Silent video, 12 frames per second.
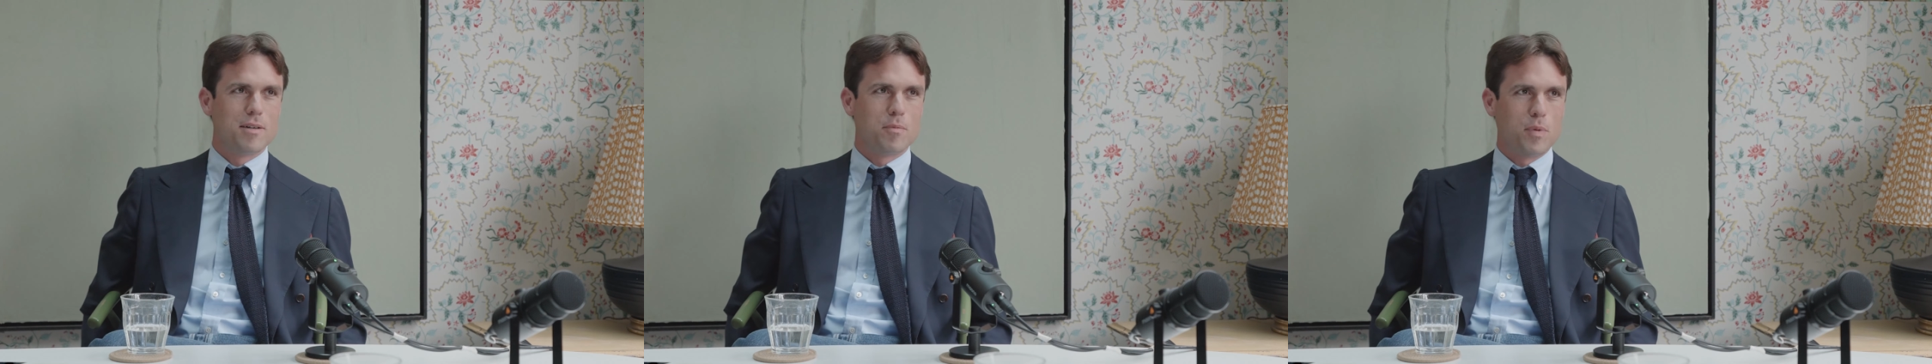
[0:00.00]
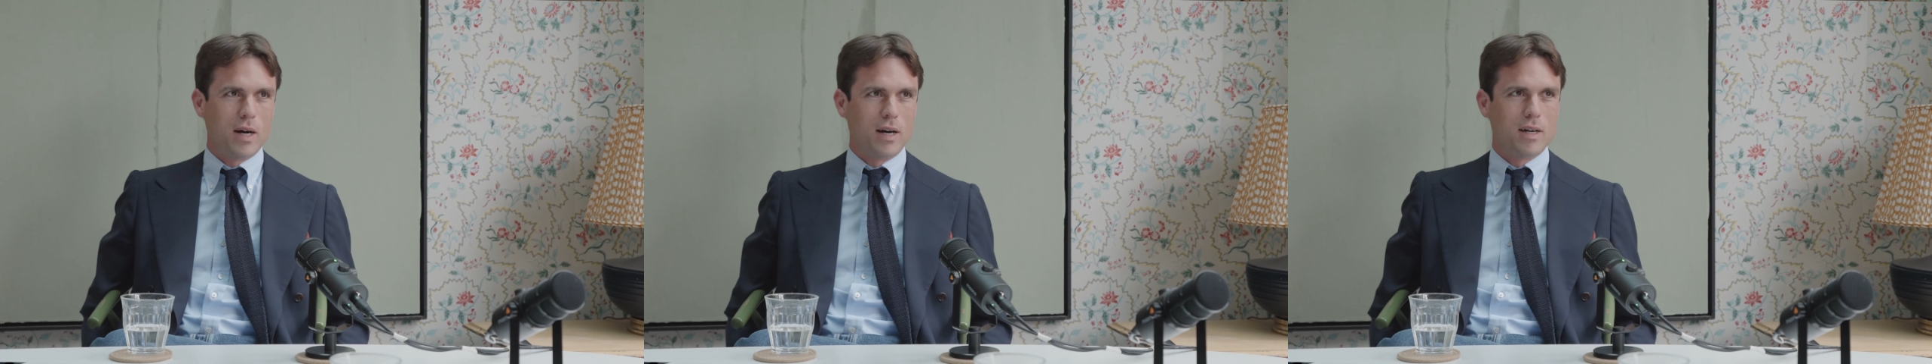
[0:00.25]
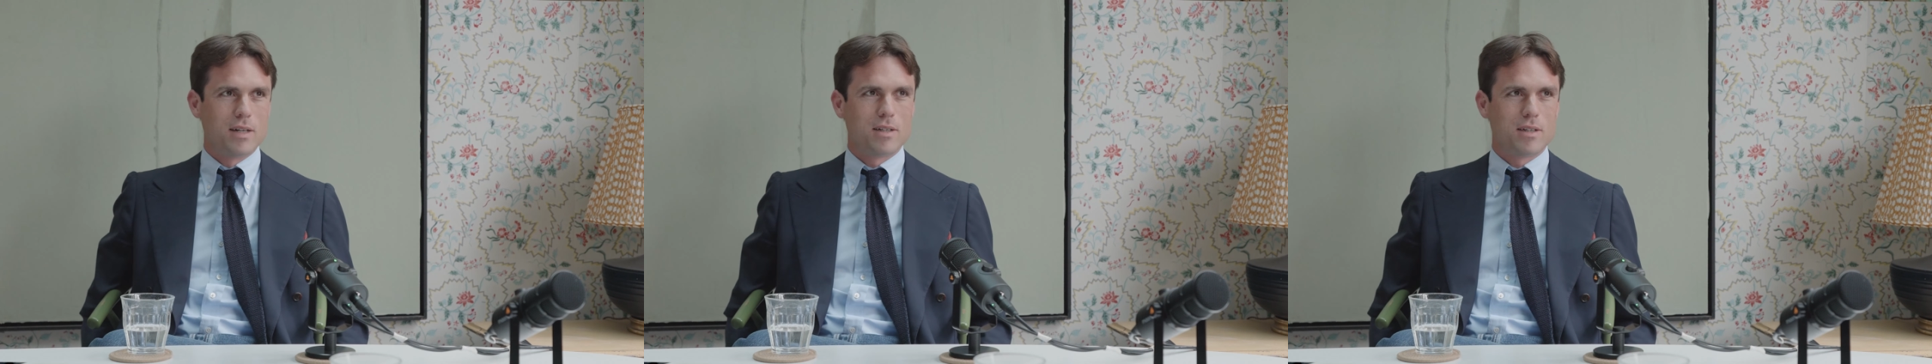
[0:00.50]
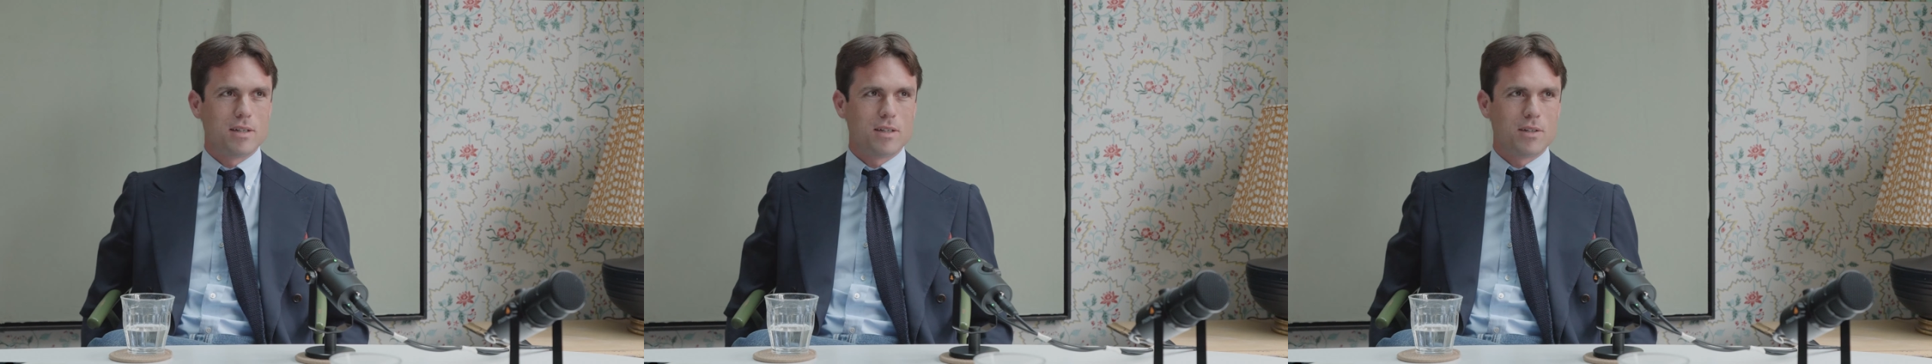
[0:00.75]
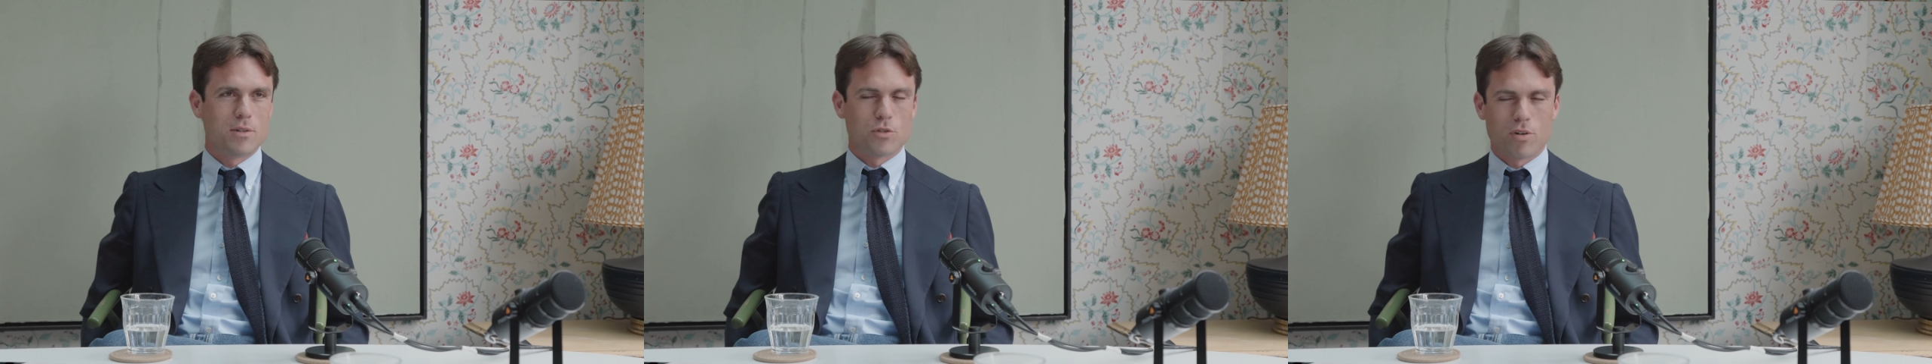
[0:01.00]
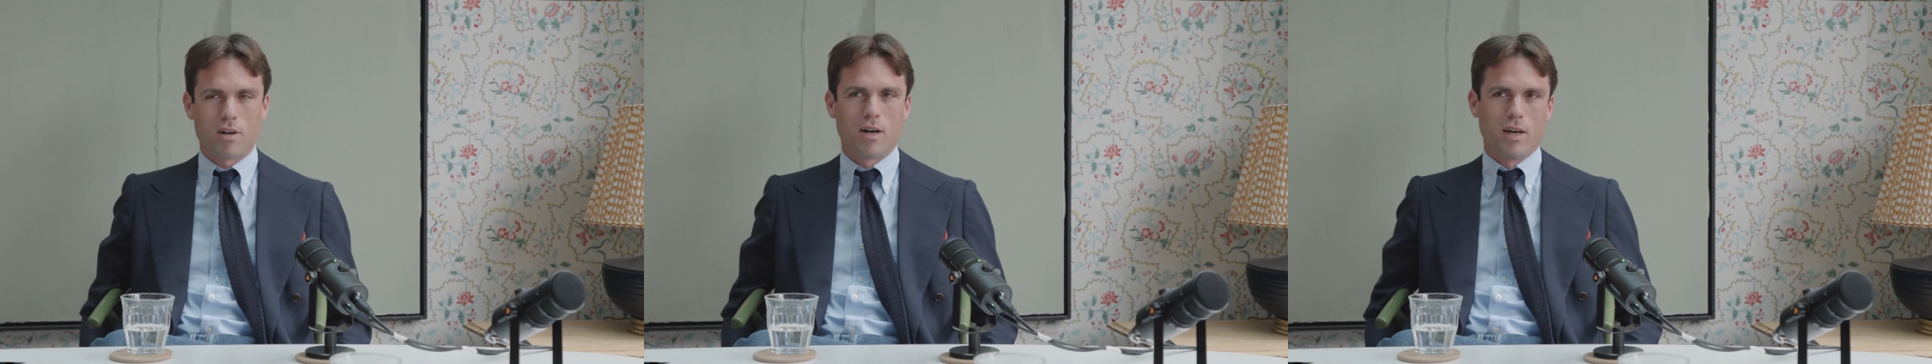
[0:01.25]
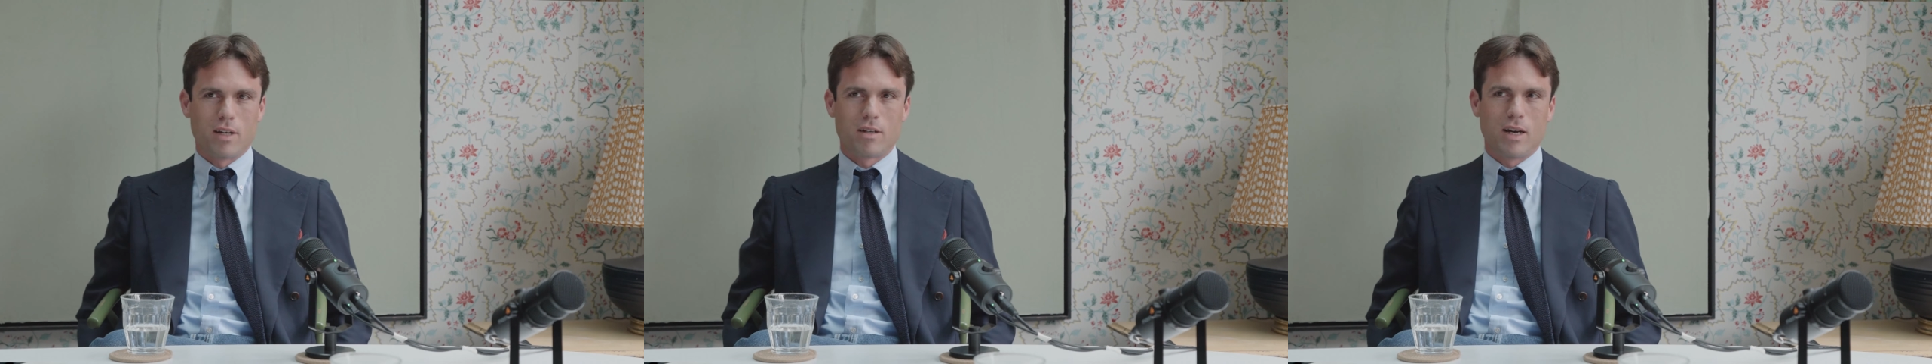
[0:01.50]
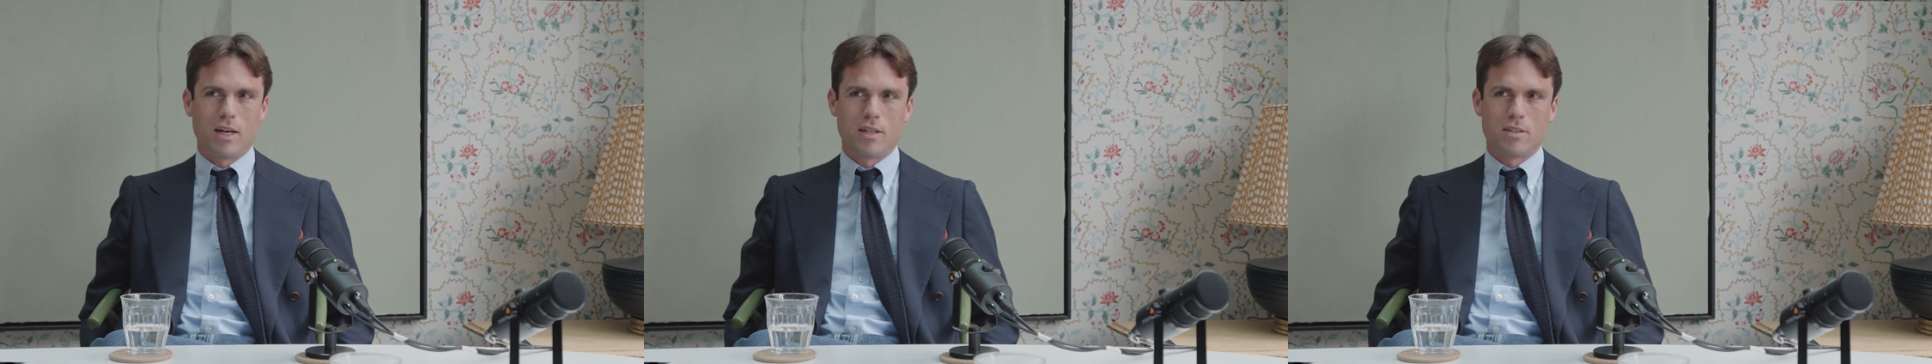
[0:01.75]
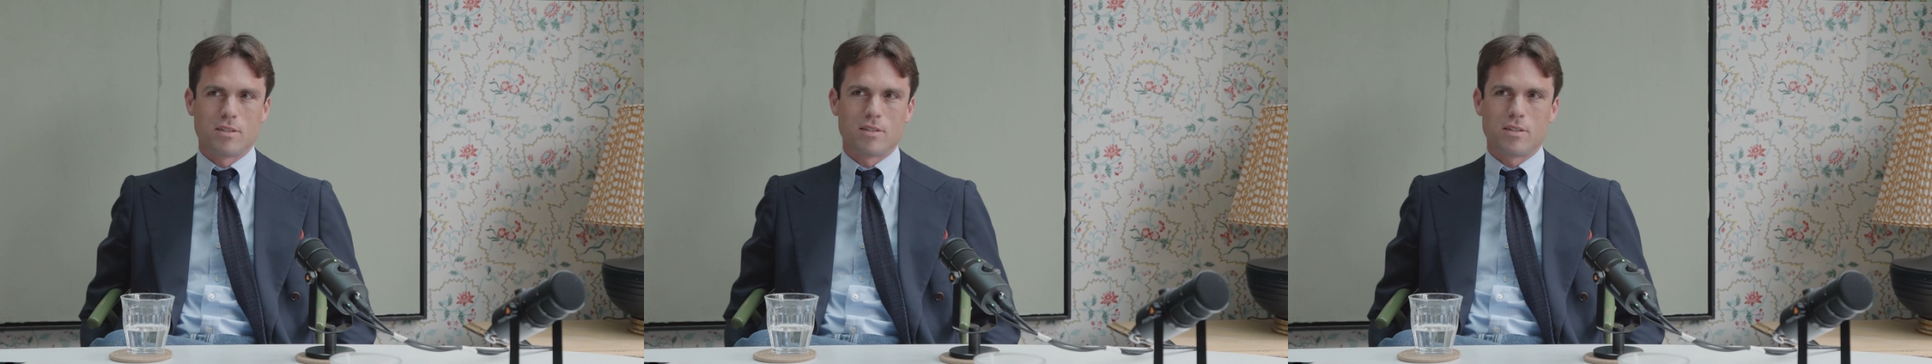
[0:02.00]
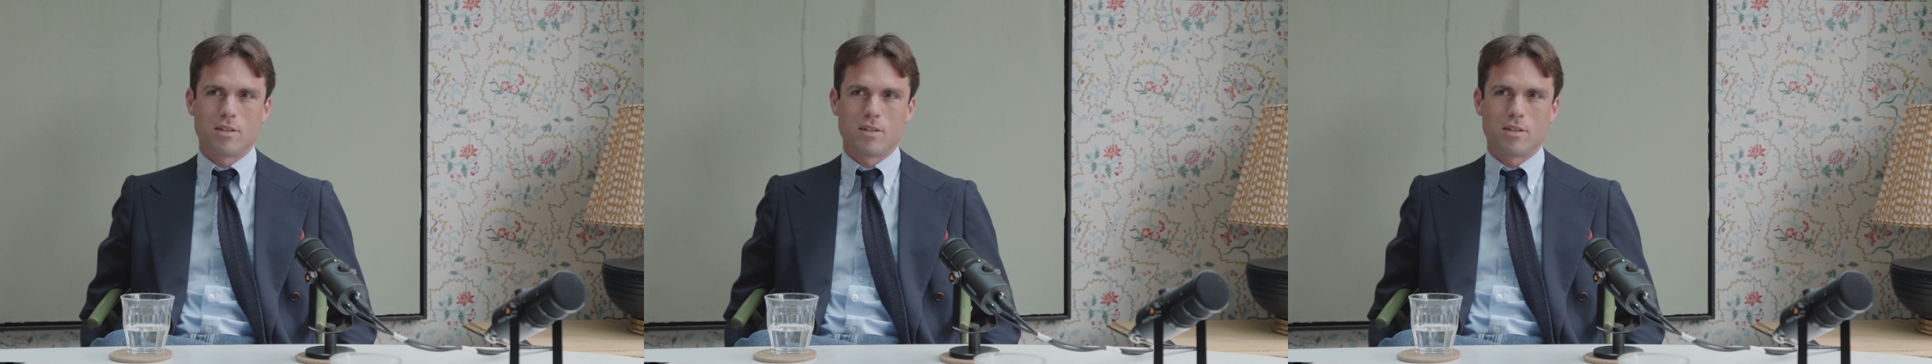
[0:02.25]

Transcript: but you're trying, and